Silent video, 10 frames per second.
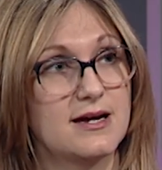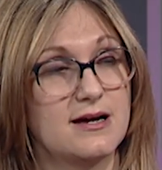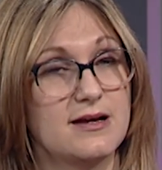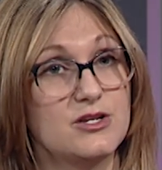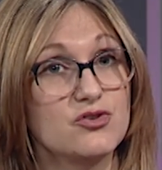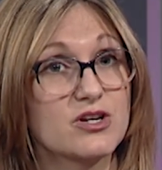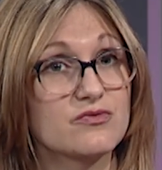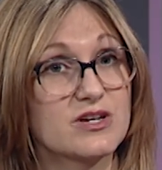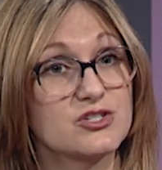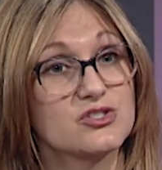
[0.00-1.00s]
uh, and you
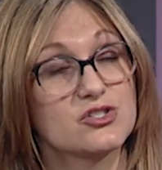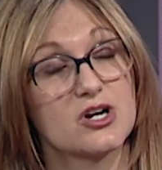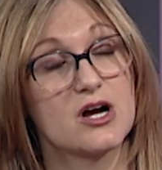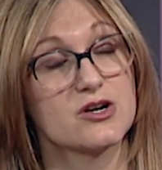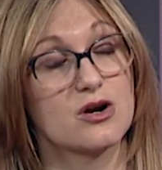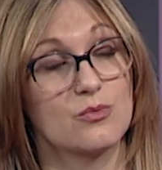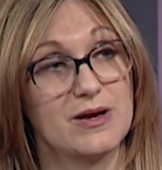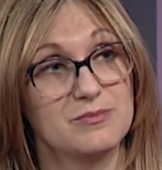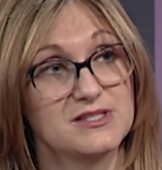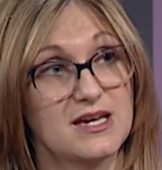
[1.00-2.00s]
can register on our
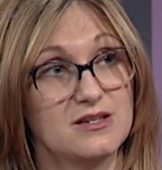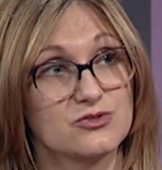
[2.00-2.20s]
website,